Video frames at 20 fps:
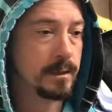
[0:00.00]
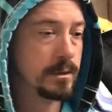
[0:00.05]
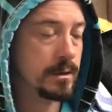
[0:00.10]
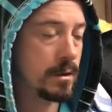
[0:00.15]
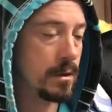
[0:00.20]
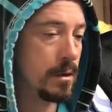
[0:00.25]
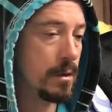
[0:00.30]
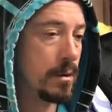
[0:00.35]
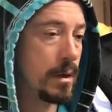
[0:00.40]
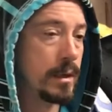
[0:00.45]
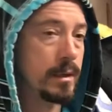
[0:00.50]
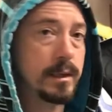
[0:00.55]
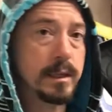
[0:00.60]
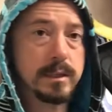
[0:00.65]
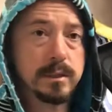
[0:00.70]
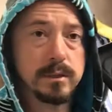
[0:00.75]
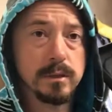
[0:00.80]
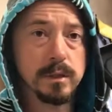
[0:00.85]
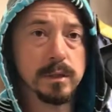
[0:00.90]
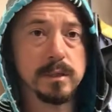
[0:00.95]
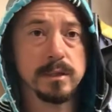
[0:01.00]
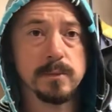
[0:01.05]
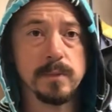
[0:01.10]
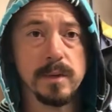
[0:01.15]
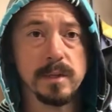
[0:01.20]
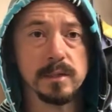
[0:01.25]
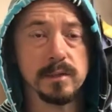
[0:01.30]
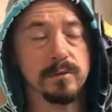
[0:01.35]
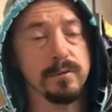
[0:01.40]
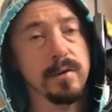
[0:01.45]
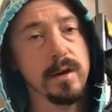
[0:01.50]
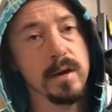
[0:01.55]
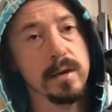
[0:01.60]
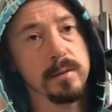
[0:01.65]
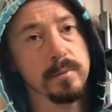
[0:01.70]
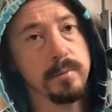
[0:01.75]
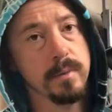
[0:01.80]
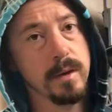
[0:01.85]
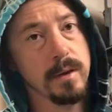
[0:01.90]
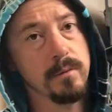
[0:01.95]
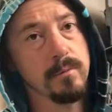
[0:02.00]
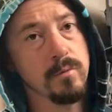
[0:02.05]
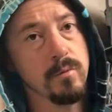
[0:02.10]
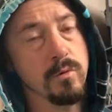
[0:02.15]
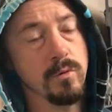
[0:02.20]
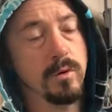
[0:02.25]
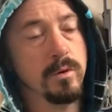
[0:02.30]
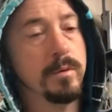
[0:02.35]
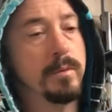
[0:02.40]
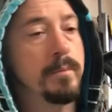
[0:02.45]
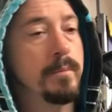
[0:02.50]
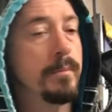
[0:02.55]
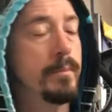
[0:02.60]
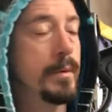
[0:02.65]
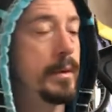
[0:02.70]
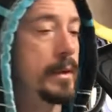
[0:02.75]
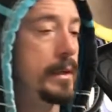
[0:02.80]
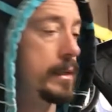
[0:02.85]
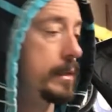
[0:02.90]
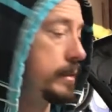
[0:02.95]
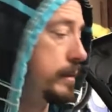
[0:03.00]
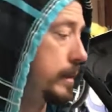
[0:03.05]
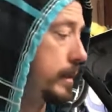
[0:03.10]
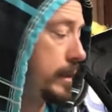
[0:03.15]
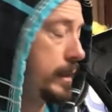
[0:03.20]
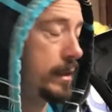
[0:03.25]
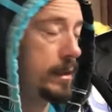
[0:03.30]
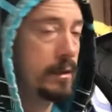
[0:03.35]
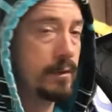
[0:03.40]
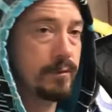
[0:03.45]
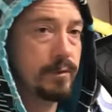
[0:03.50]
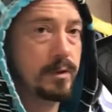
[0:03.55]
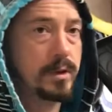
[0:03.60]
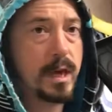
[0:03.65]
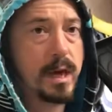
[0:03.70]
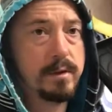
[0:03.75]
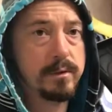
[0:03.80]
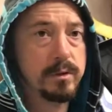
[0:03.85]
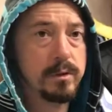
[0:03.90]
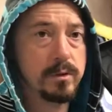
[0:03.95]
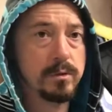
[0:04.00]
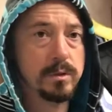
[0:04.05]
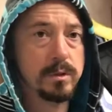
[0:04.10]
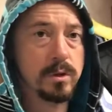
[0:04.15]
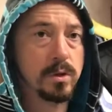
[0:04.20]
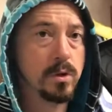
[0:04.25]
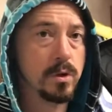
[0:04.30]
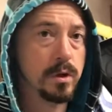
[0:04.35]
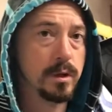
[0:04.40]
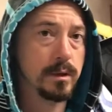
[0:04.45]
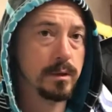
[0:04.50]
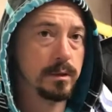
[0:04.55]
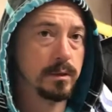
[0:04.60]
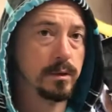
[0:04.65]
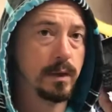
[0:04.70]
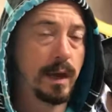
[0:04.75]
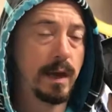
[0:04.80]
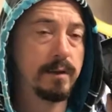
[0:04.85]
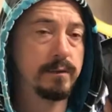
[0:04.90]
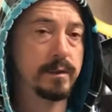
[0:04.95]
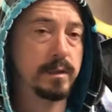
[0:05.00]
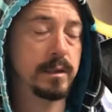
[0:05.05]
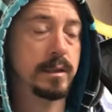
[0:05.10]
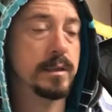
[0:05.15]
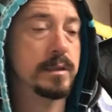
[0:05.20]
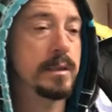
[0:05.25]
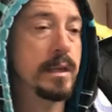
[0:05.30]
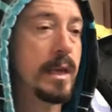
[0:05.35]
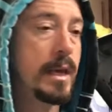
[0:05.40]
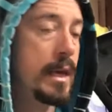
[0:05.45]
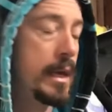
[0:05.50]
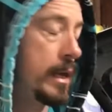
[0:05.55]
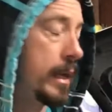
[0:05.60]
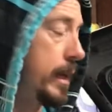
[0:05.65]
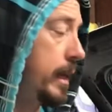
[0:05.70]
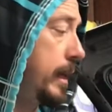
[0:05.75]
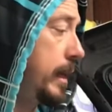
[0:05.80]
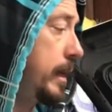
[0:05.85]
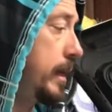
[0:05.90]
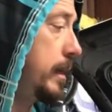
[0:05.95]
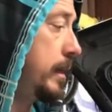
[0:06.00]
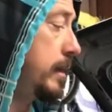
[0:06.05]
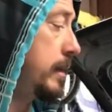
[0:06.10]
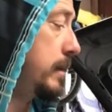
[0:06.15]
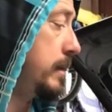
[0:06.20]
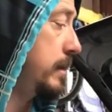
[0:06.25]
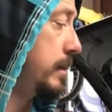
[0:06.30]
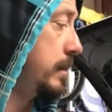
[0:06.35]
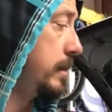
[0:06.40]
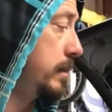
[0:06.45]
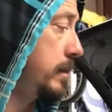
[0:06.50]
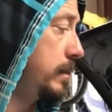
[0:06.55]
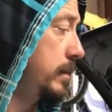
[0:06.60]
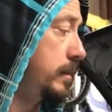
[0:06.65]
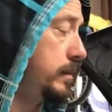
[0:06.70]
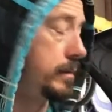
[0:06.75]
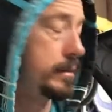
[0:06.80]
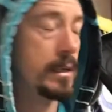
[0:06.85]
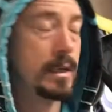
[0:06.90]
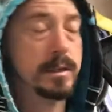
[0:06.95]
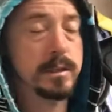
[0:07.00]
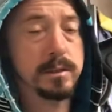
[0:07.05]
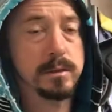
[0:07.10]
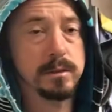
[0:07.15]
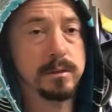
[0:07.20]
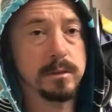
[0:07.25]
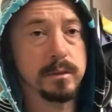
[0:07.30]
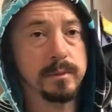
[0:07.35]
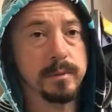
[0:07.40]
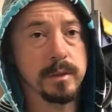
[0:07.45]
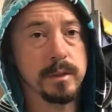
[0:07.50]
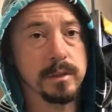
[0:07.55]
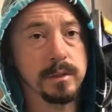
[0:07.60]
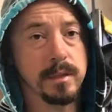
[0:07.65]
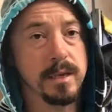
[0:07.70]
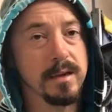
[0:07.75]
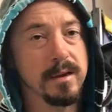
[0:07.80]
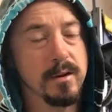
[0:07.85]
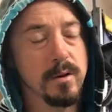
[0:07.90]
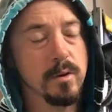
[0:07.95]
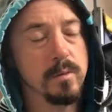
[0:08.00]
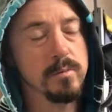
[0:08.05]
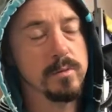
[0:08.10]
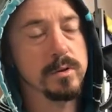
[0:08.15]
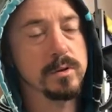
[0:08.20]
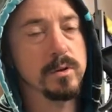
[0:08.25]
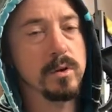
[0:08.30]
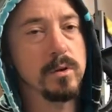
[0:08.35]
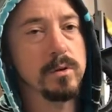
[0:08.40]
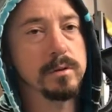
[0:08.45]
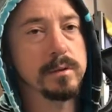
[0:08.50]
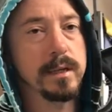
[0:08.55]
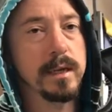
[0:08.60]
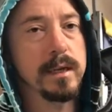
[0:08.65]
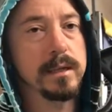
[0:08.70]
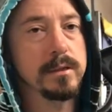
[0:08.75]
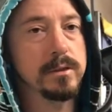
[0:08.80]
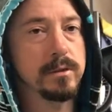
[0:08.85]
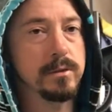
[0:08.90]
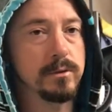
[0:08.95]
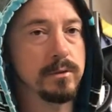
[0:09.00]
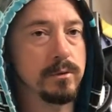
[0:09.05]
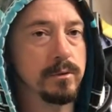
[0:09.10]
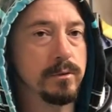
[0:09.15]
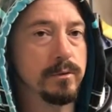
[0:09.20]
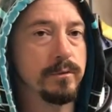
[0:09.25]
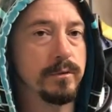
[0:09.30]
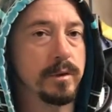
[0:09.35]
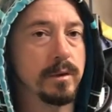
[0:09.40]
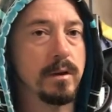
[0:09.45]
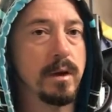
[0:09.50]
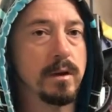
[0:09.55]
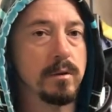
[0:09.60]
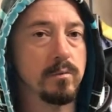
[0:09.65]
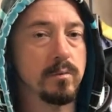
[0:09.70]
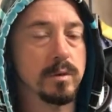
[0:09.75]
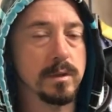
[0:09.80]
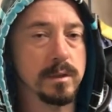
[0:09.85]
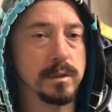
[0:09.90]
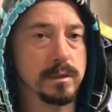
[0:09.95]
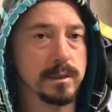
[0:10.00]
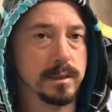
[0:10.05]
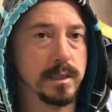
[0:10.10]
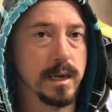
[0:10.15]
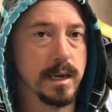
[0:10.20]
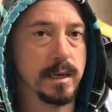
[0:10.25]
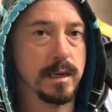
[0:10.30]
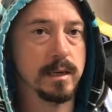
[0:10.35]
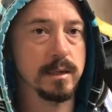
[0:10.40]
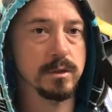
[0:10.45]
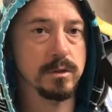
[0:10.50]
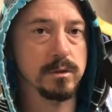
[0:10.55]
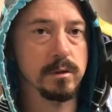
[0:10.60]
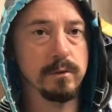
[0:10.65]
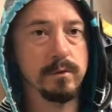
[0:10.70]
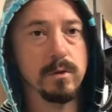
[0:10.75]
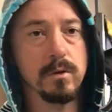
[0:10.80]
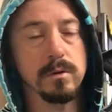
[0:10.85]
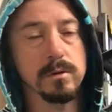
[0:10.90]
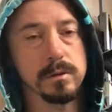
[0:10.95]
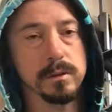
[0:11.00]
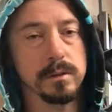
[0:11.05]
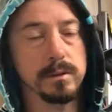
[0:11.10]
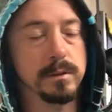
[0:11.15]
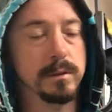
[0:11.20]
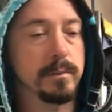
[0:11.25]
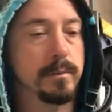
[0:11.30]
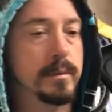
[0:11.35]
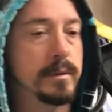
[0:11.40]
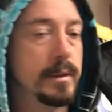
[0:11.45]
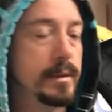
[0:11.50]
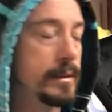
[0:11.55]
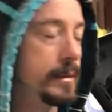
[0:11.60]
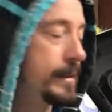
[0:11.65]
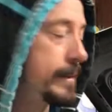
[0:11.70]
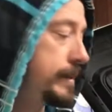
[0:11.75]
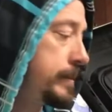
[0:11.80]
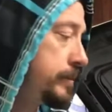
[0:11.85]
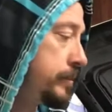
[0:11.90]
So unless you're gonna specify, pay more. But again, if you have a donor car, you have this. And it's actually took me almost all day to figure out where it's at. I should have called dealer, but